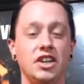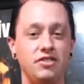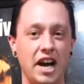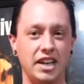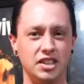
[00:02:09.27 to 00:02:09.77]

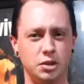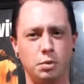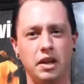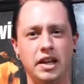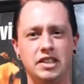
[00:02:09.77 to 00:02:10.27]
Jeff Daniels
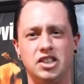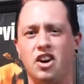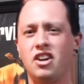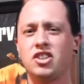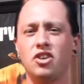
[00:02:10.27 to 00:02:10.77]
plays
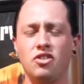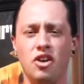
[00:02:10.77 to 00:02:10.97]
Dr.